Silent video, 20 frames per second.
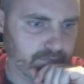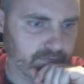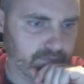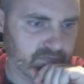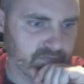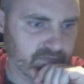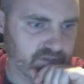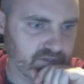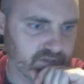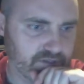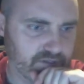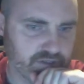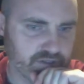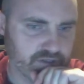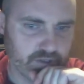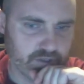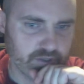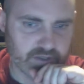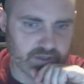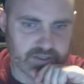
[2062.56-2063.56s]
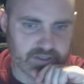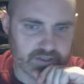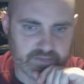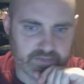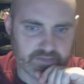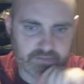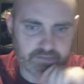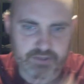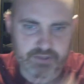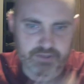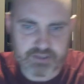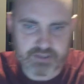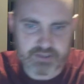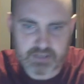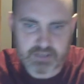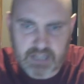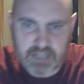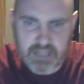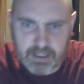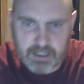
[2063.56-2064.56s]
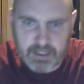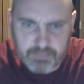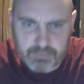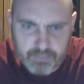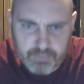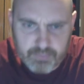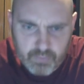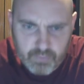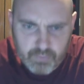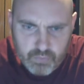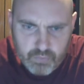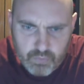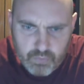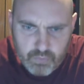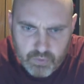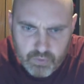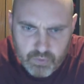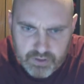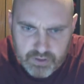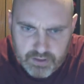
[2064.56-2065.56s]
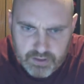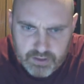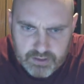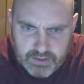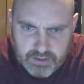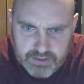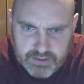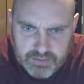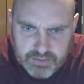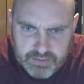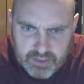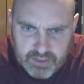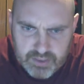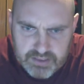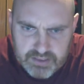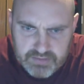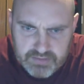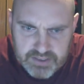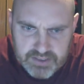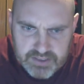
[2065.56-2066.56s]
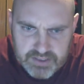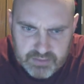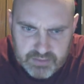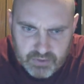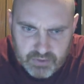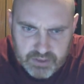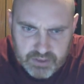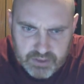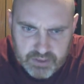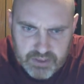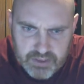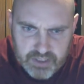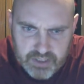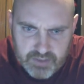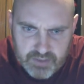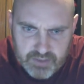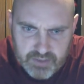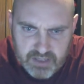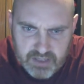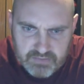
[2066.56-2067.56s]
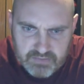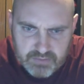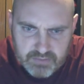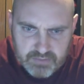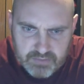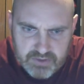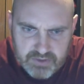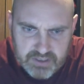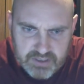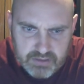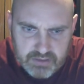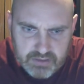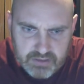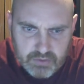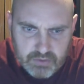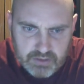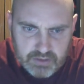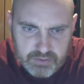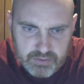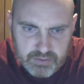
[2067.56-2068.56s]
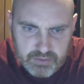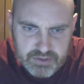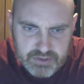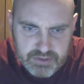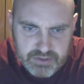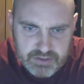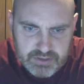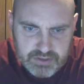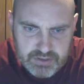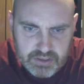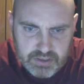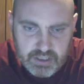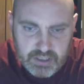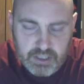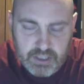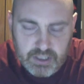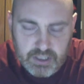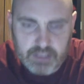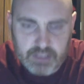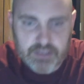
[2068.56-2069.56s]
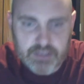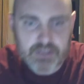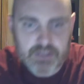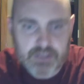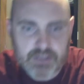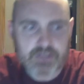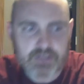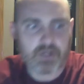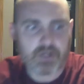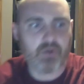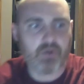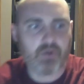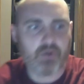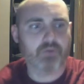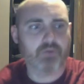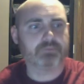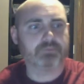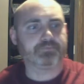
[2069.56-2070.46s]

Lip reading: just to show you a little different version. What does the process of actually pulling trained models from, you said, Google Images? So